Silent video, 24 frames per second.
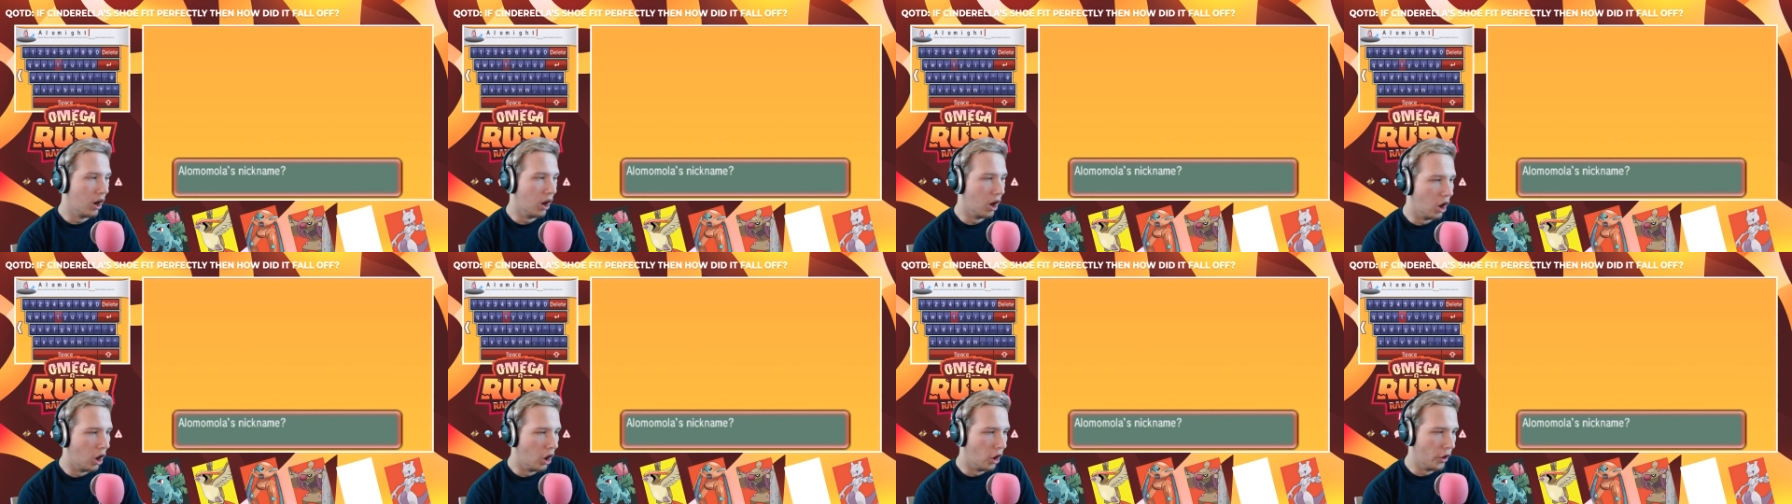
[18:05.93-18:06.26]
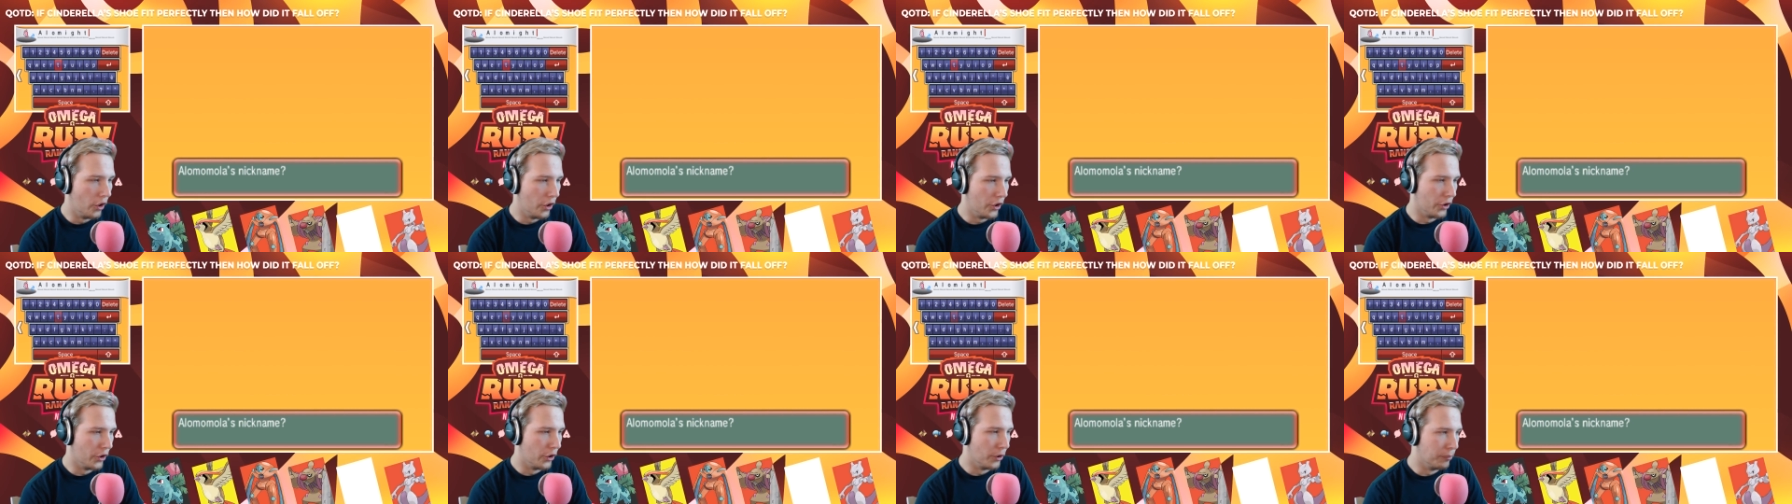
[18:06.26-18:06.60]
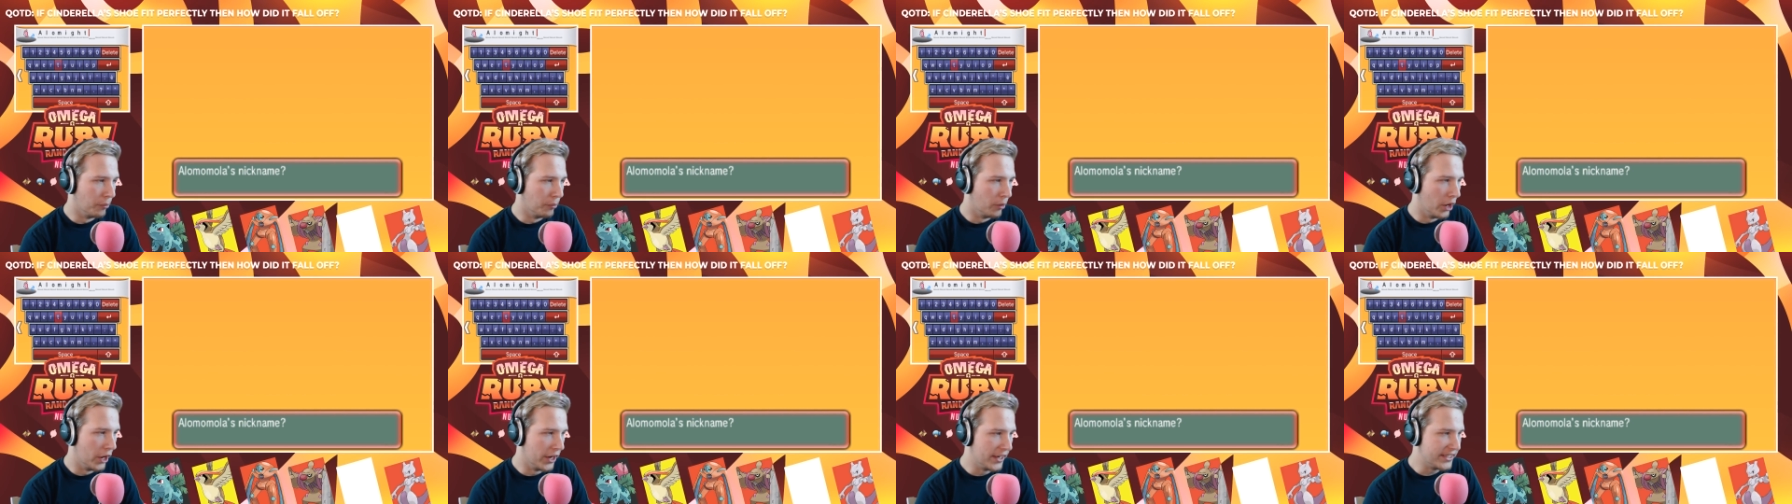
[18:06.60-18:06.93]

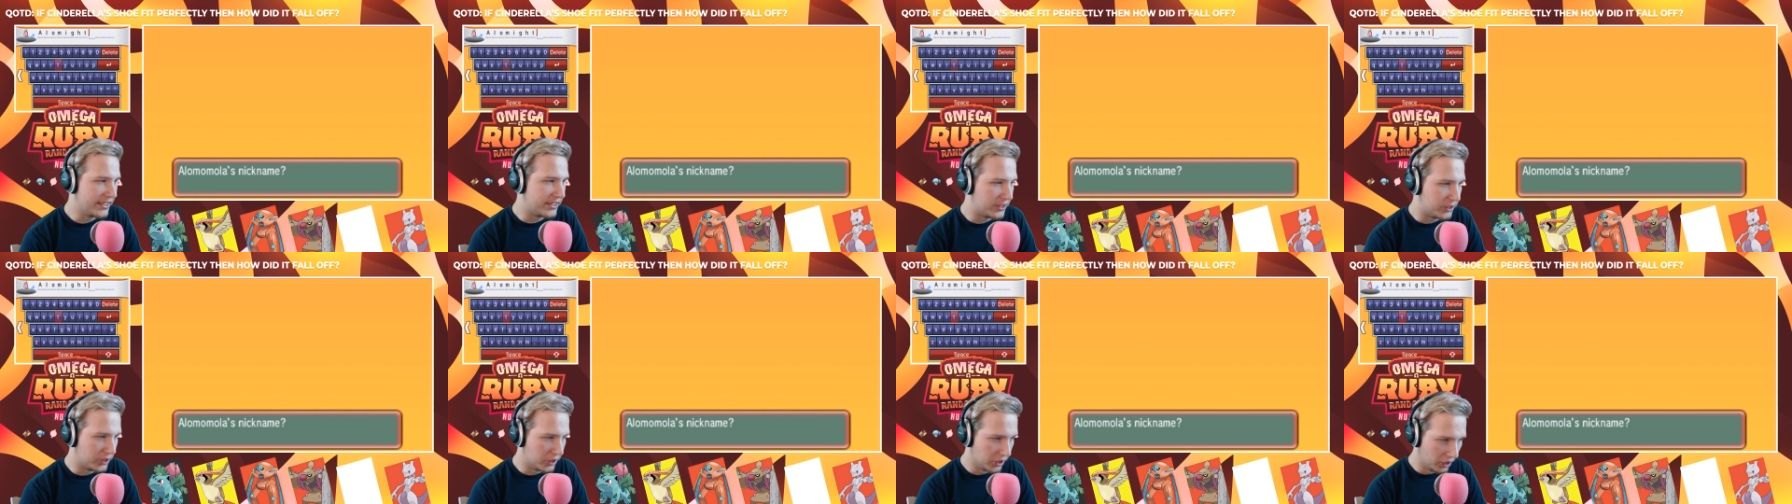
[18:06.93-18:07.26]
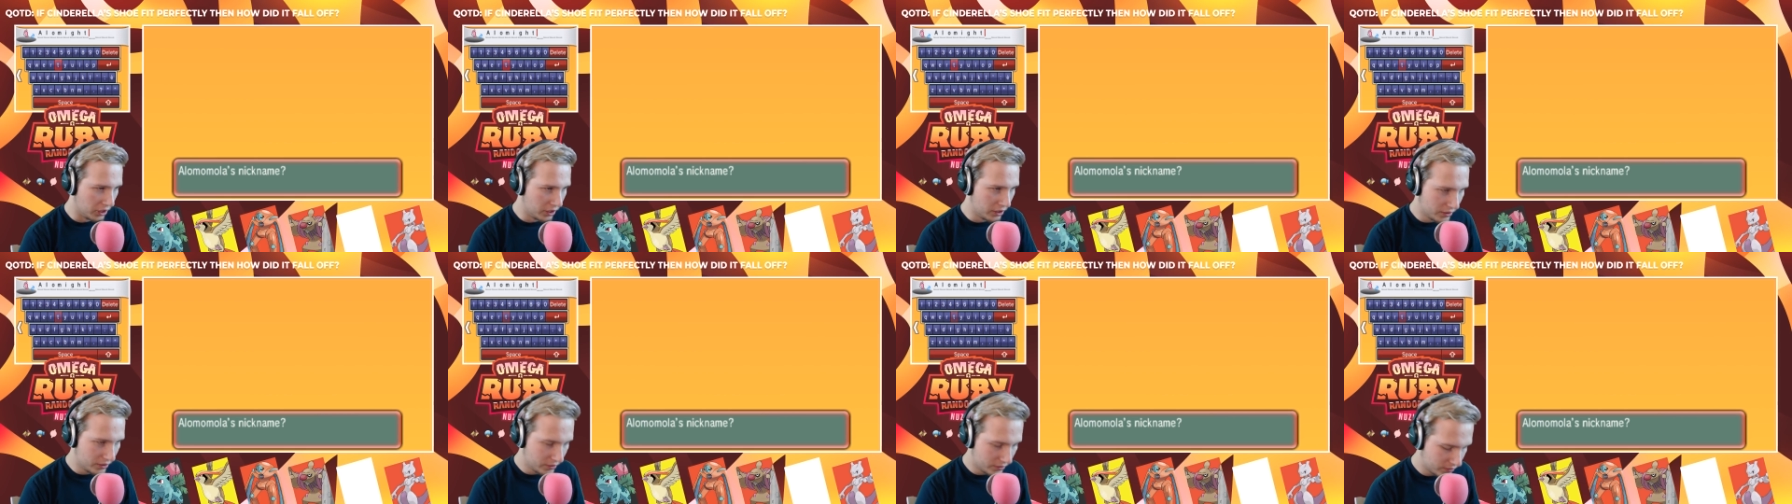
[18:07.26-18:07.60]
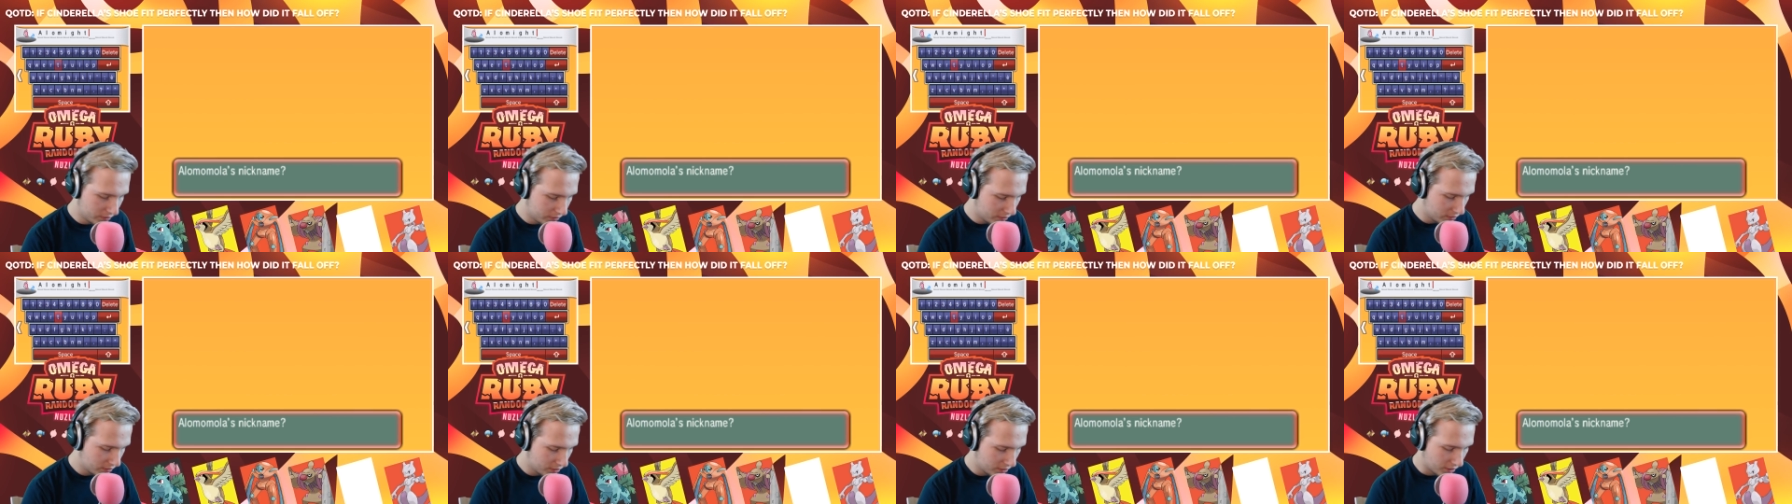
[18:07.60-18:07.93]
Automite!
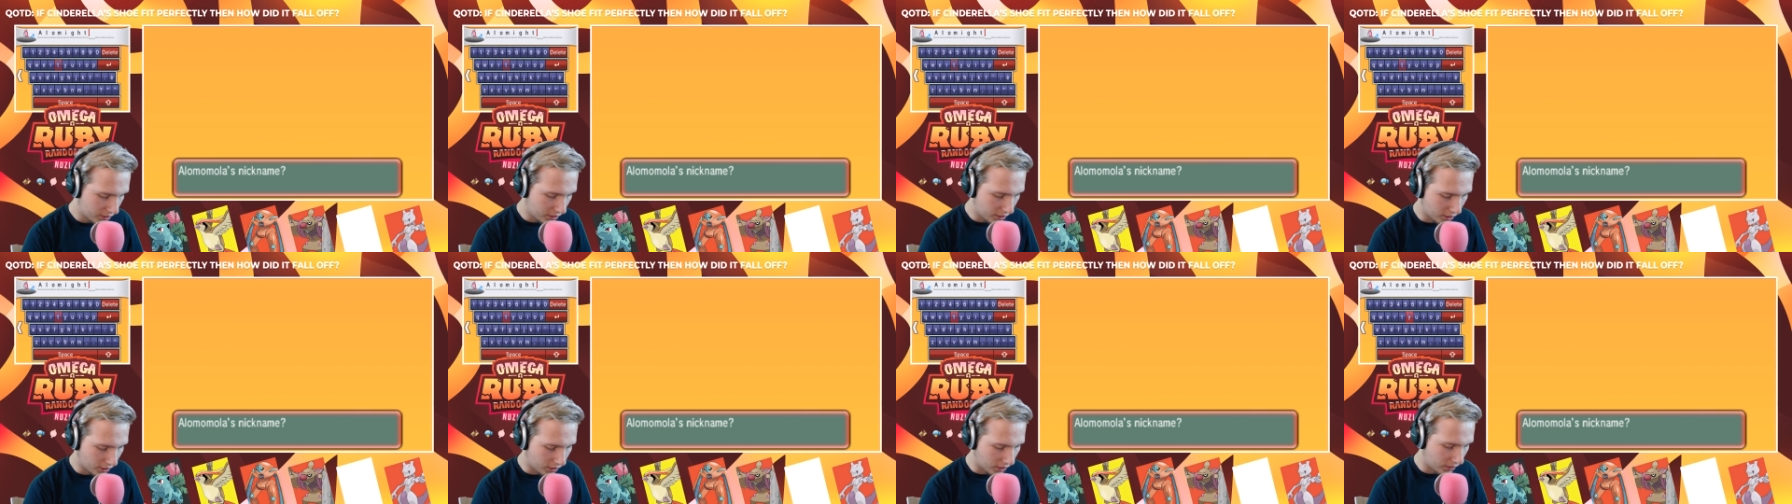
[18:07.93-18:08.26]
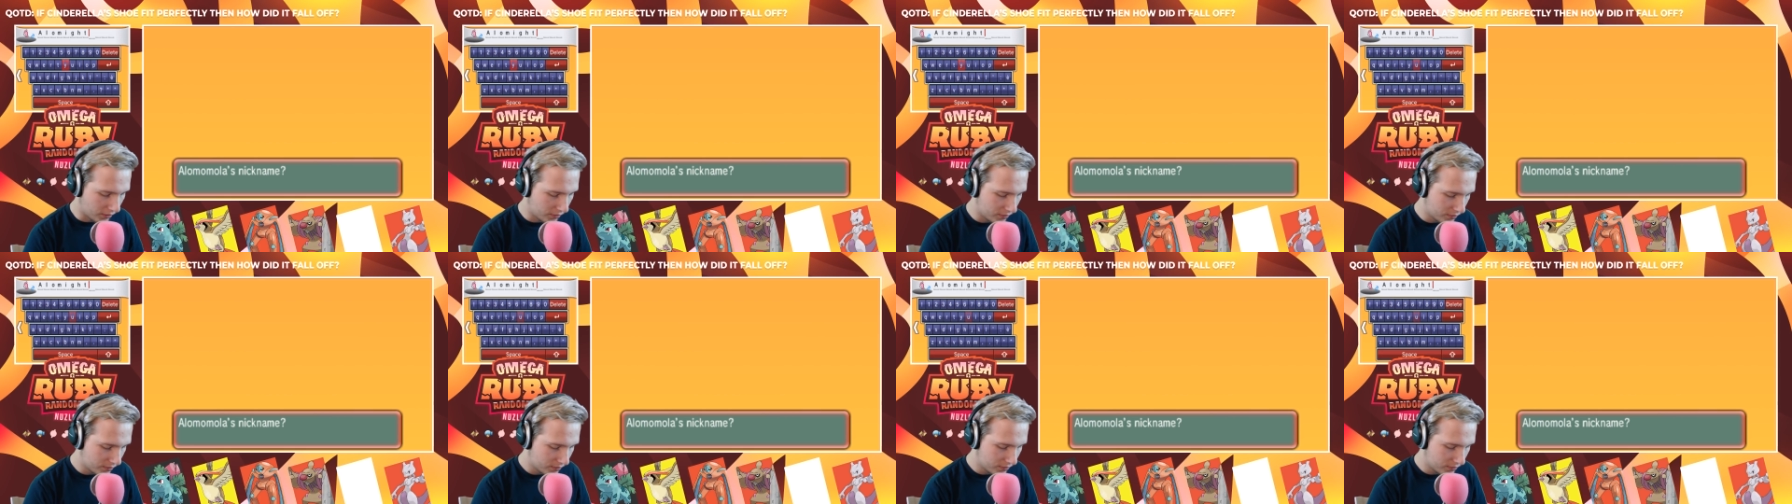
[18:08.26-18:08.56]
I don't know.